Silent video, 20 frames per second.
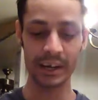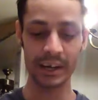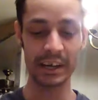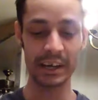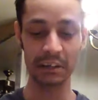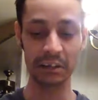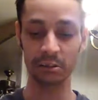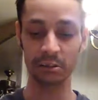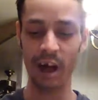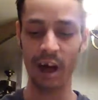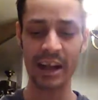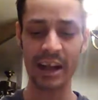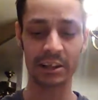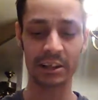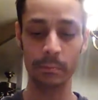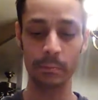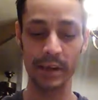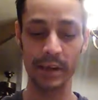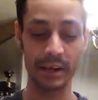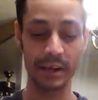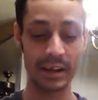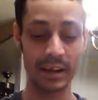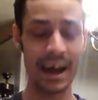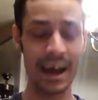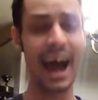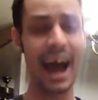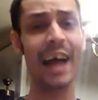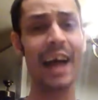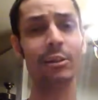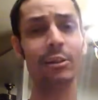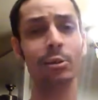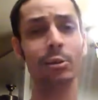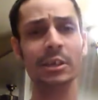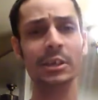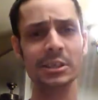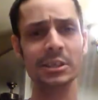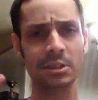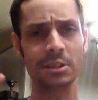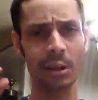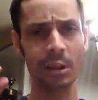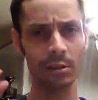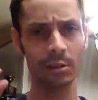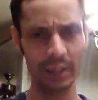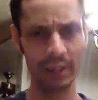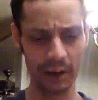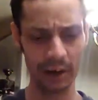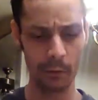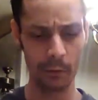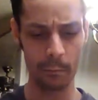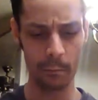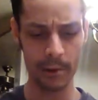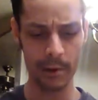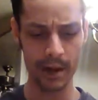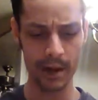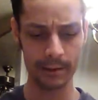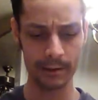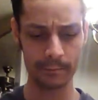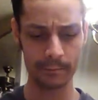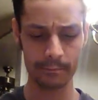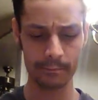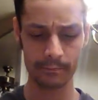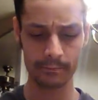he liked me at least a little bit.